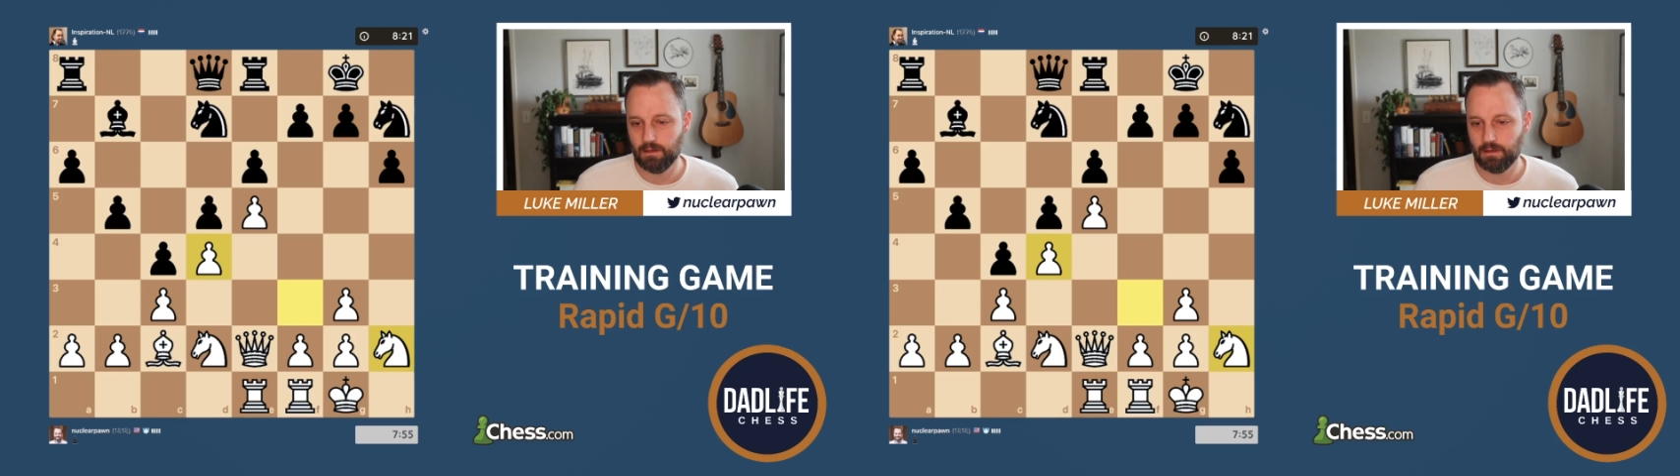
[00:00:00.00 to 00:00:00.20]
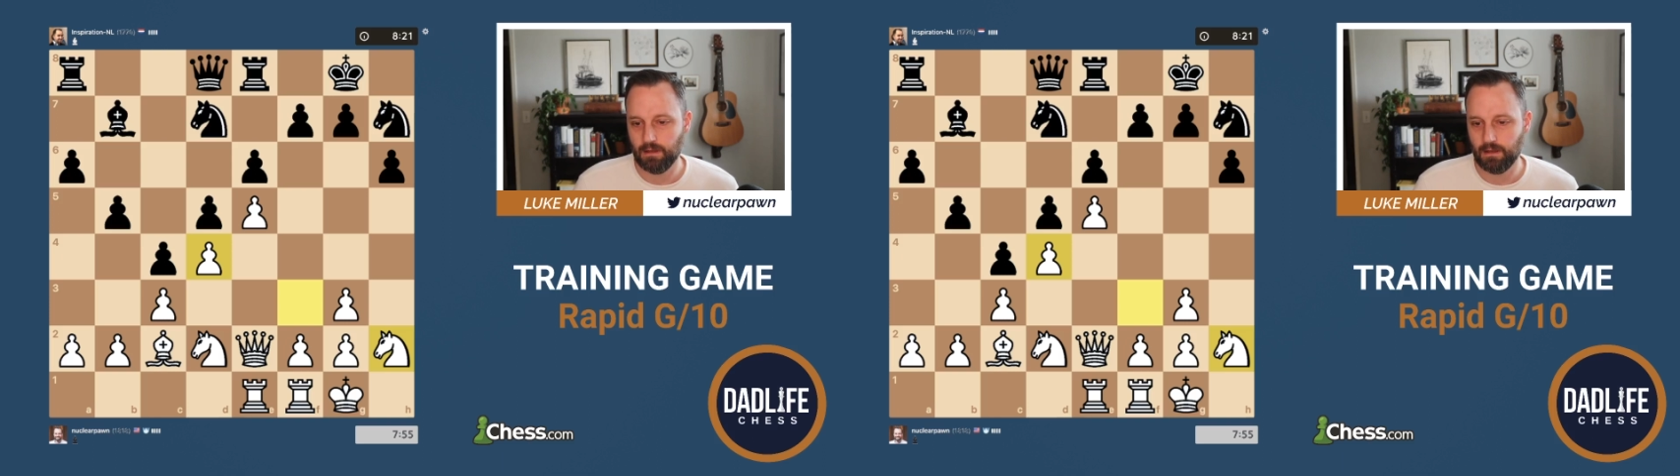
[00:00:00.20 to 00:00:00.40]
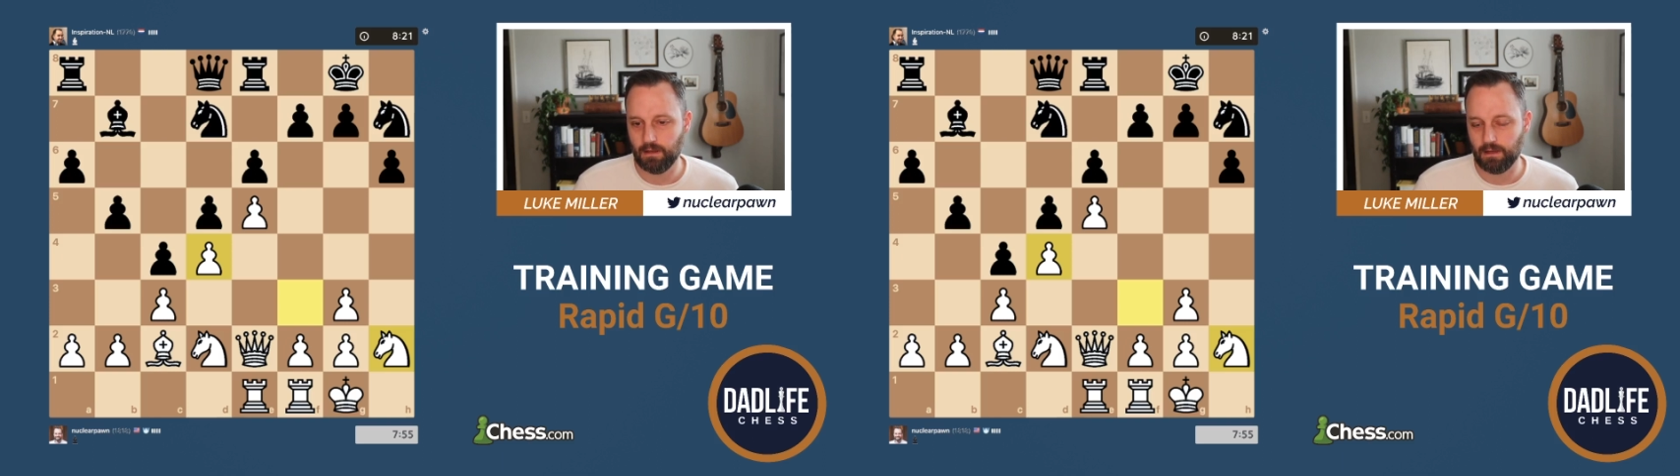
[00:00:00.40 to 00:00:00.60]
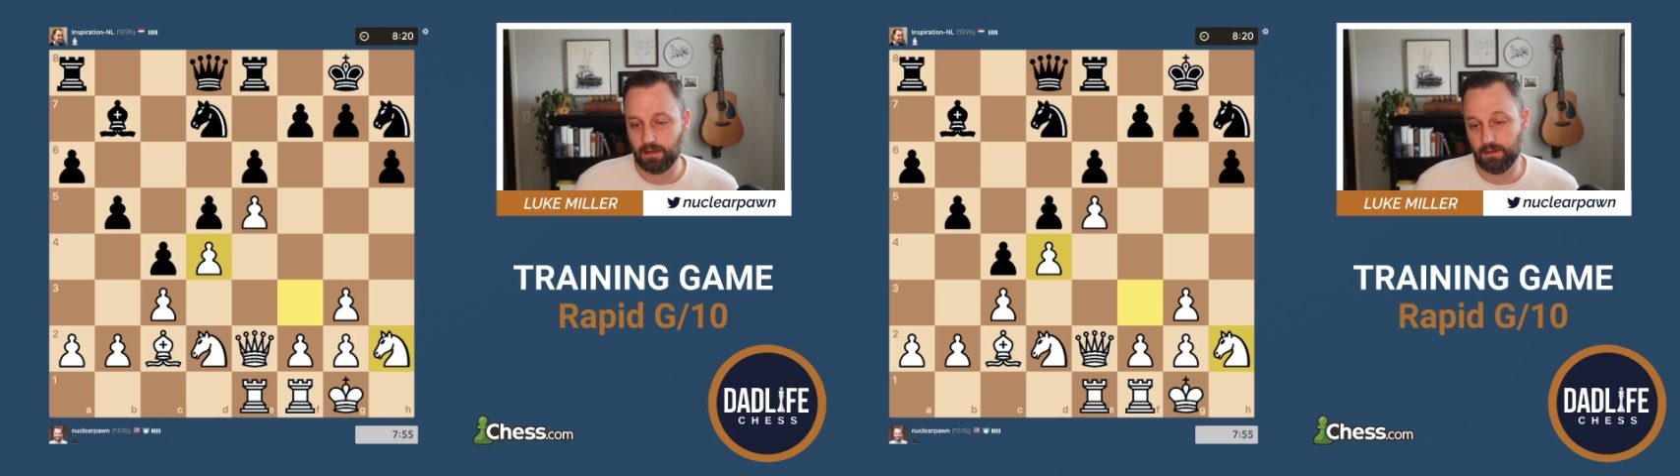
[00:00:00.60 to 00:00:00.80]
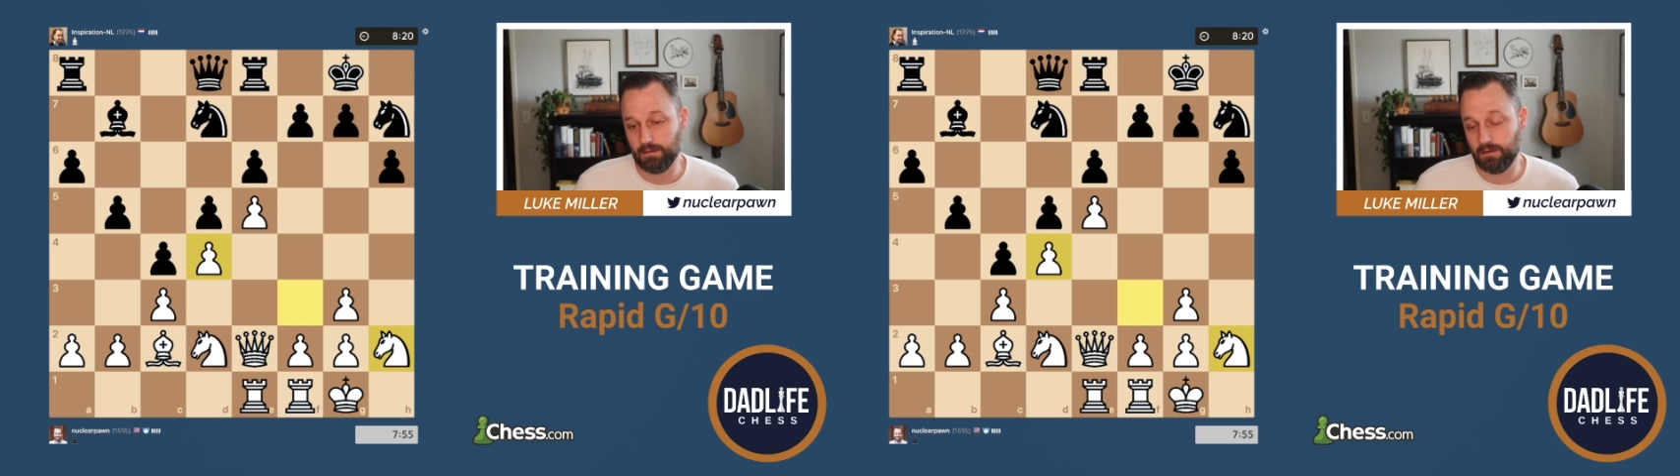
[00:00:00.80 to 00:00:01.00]
I,
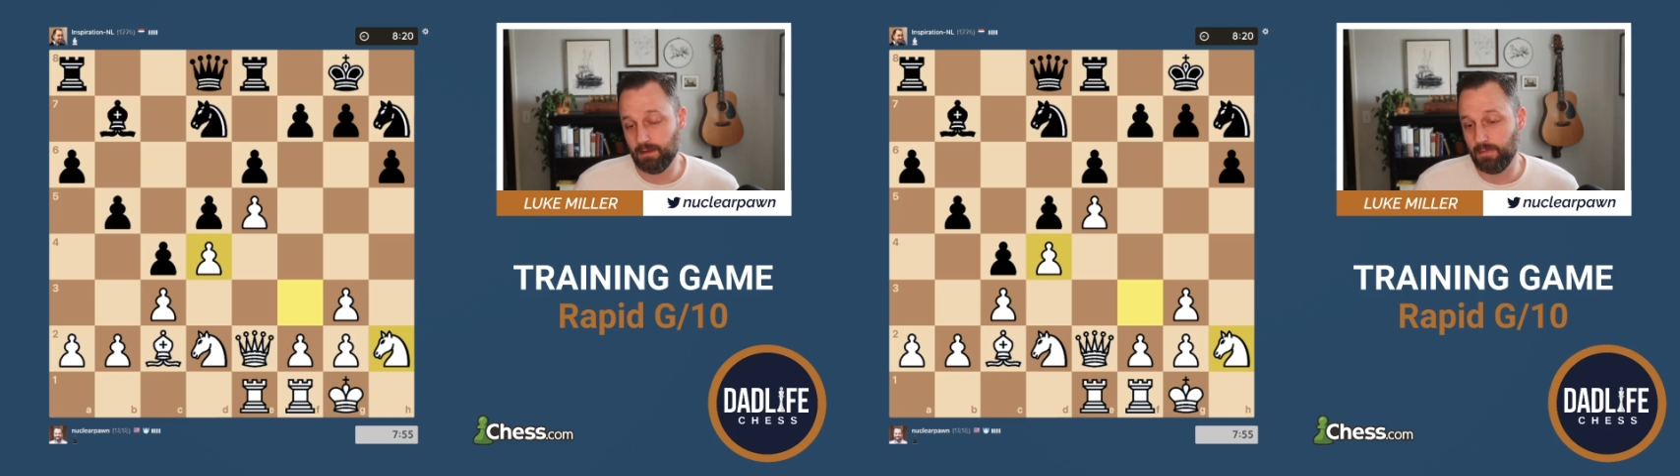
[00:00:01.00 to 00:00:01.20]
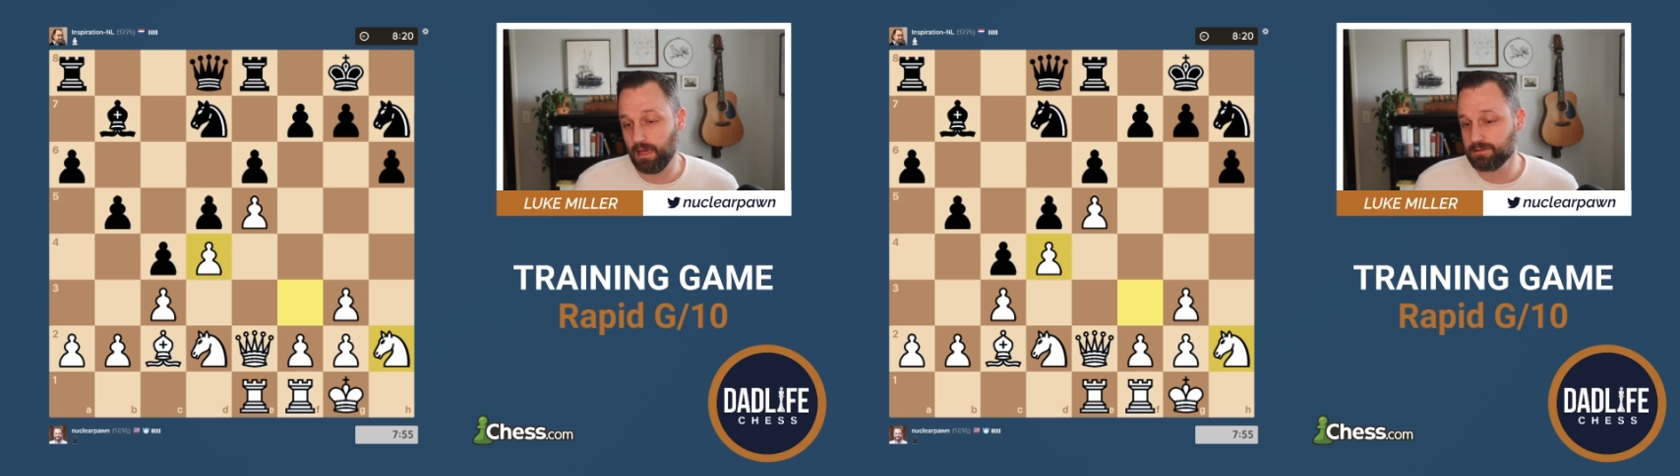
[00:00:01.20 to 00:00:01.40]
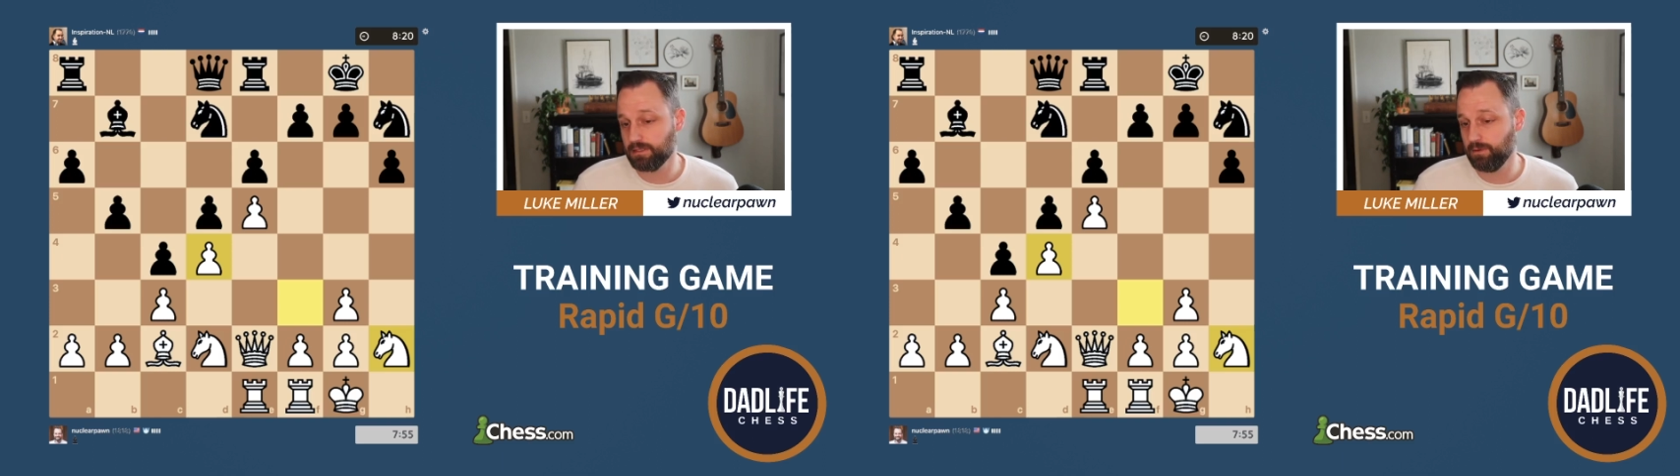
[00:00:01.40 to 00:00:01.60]
I imagine he